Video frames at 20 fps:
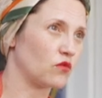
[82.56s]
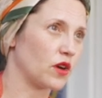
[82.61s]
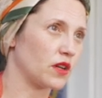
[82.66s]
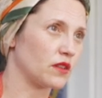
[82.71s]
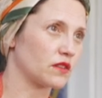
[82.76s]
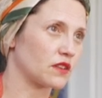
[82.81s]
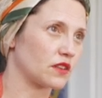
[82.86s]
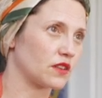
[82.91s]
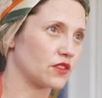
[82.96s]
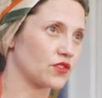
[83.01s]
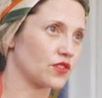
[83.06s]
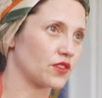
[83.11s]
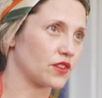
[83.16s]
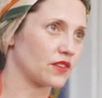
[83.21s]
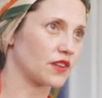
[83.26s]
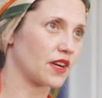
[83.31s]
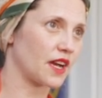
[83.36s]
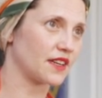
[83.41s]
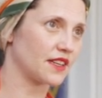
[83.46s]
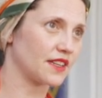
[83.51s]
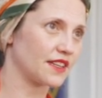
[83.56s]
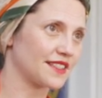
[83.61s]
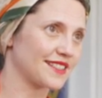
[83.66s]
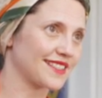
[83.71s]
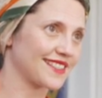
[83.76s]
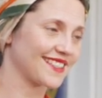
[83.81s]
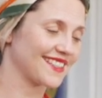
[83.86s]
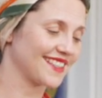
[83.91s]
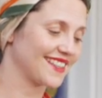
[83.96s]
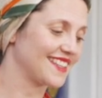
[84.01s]
Wild Country
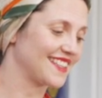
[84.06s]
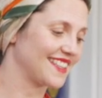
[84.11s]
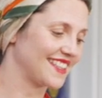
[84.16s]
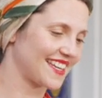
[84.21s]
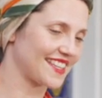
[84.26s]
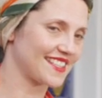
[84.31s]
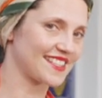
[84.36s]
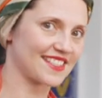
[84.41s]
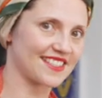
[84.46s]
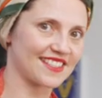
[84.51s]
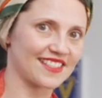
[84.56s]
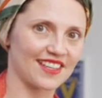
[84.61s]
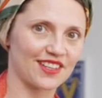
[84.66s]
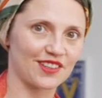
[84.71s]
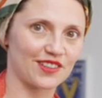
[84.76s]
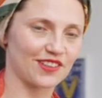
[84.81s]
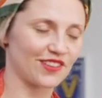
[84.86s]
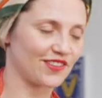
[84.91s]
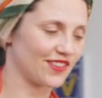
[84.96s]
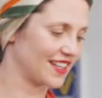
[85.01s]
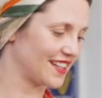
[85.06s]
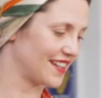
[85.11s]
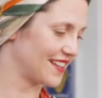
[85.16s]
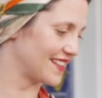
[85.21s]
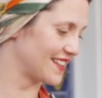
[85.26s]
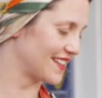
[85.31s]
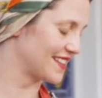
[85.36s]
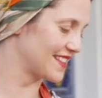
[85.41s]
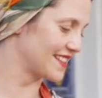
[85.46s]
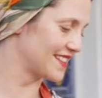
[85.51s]
Organics. Yes, I got it right, I
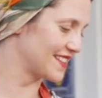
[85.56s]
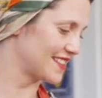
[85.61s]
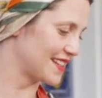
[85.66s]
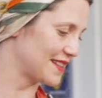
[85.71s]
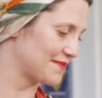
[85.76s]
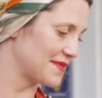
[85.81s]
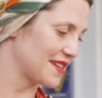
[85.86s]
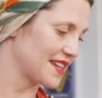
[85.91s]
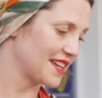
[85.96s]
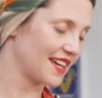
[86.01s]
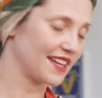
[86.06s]
think, this time.